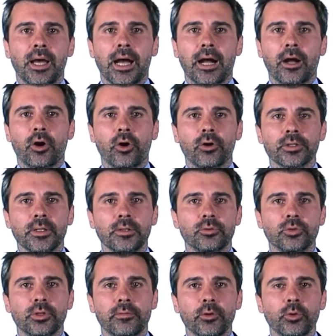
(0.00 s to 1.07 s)
according
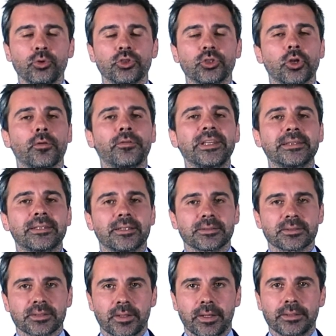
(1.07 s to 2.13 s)
to the evolution of
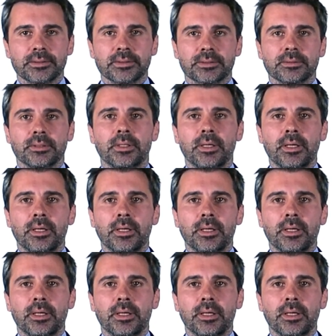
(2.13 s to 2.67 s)
interest rates.